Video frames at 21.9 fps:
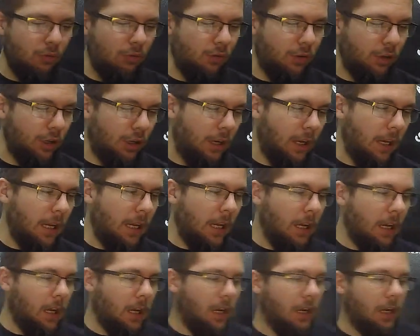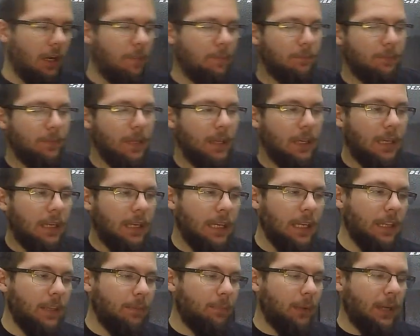In the
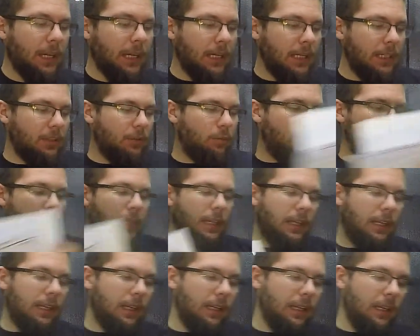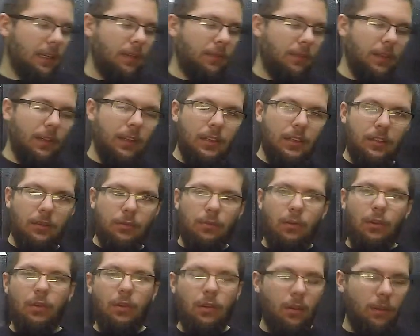package we can have a
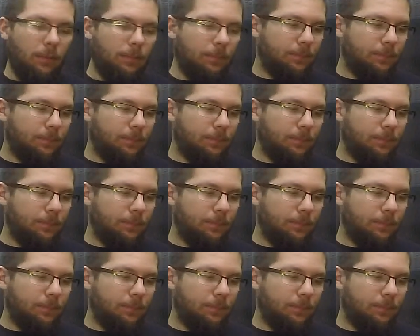small